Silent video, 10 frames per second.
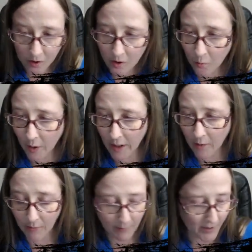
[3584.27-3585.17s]
we're going to
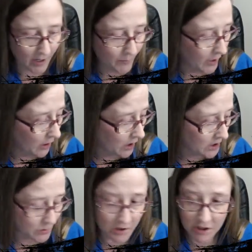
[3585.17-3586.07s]
wrap it up here
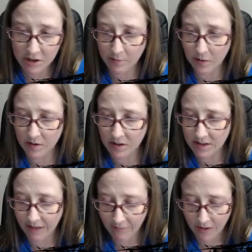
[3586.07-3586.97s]
because we're just about to
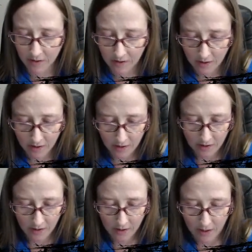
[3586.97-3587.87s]
7.
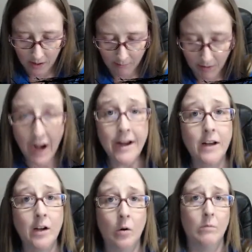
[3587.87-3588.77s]
I need
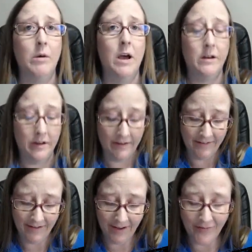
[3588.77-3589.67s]
to go to bed.
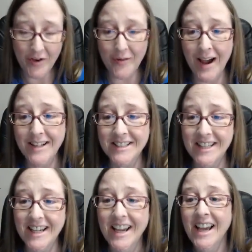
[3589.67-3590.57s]
If you want to
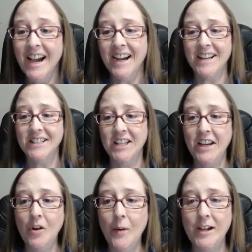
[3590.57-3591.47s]
see a
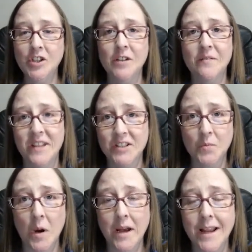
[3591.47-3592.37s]
continuation of this
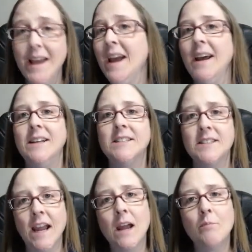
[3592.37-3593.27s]
one in a
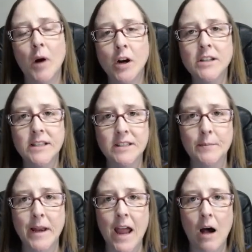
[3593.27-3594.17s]
second part to this
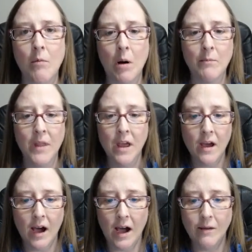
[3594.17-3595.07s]
mini album,
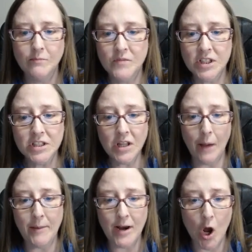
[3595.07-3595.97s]
just let
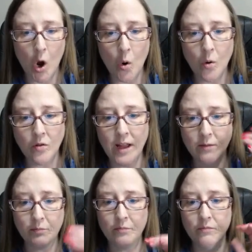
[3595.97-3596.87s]
me know. Like,
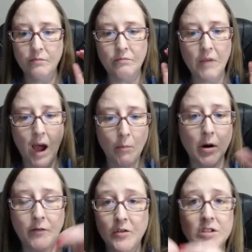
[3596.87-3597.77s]
how about
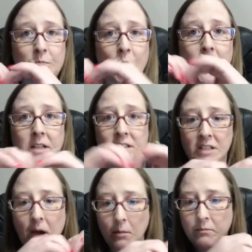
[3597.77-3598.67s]
if you just put in
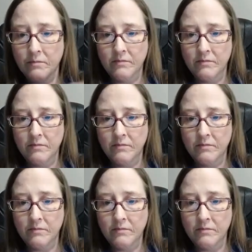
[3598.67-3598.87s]
some,